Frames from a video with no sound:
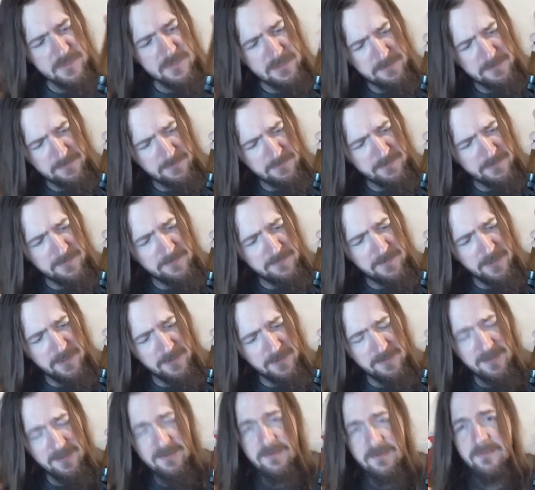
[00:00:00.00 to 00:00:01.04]
This gun
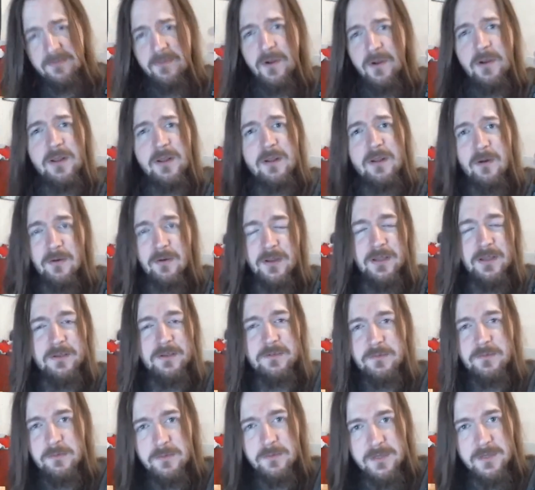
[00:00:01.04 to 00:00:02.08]
has a very long
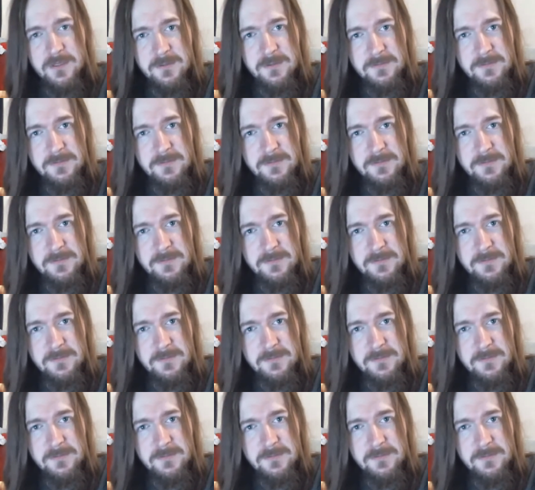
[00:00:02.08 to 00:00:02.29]
history,